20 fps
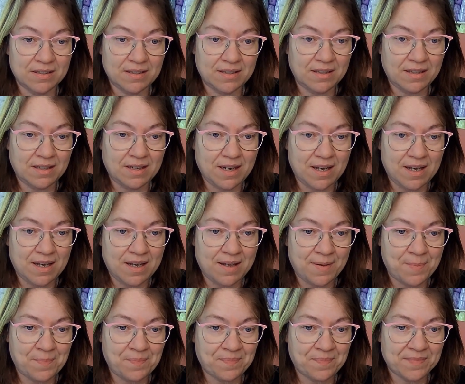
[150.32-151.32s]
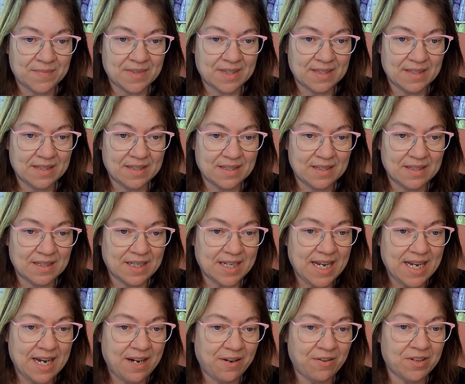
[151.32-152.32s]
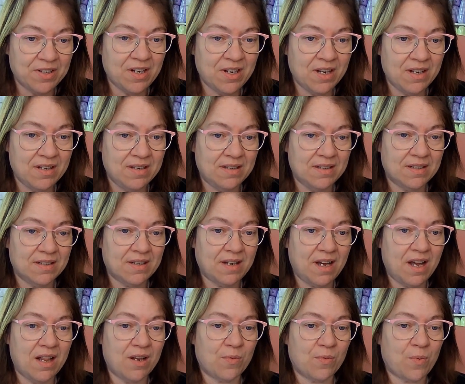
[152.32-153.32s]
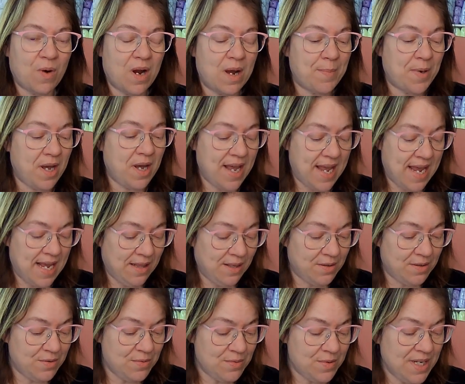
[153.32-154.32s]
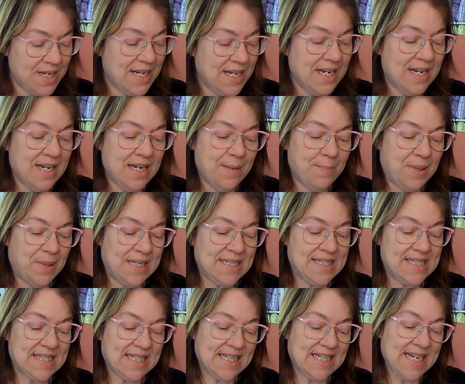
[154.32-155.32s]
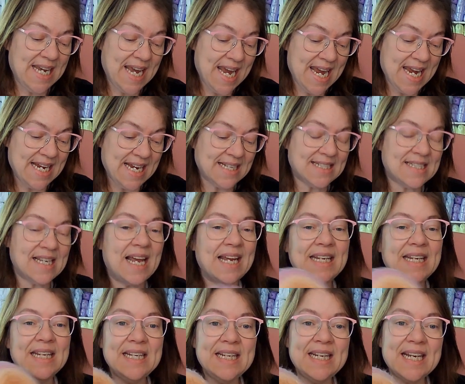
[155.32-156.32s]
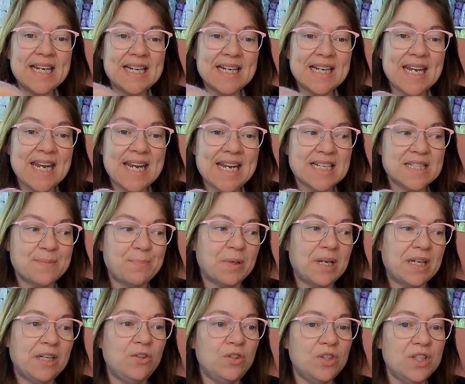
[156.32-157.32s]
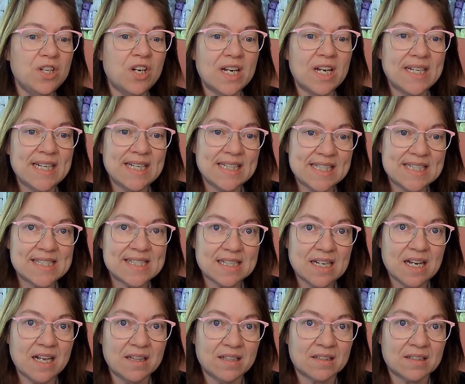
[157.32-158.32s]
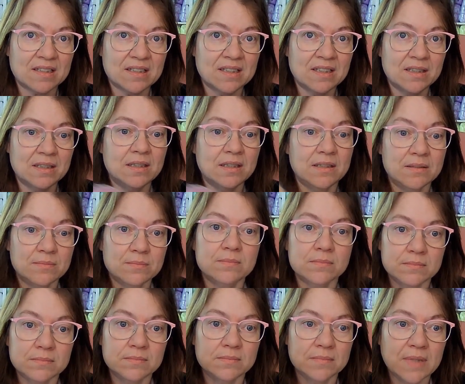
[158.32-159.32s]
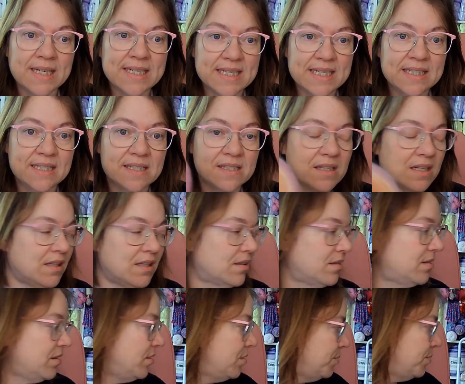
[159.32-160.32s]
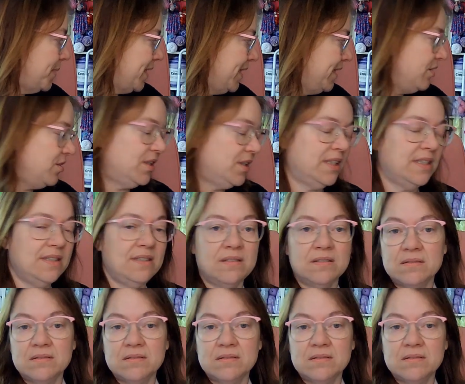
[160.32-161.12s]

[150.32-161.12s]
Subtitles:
Karen Colorama Halo, but it's the cakes. I can get cakes, but I could not get this color. I need this color. Oh my goodness.